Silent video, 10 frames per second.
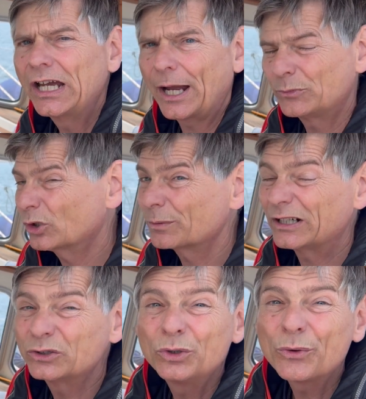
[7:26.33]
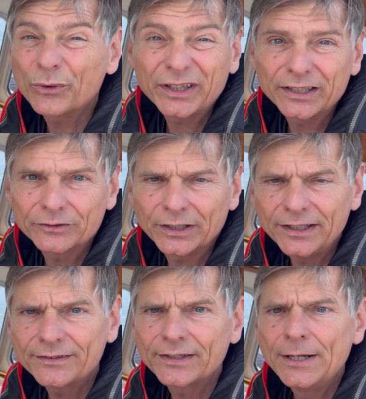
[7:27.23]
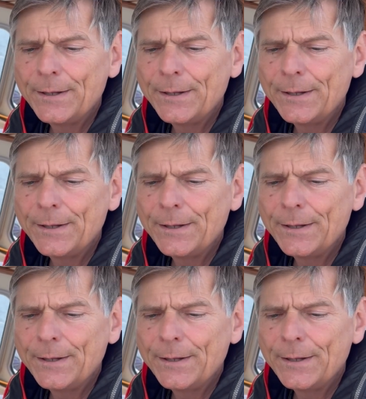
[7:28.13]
I'm talking about 2-3 degrees,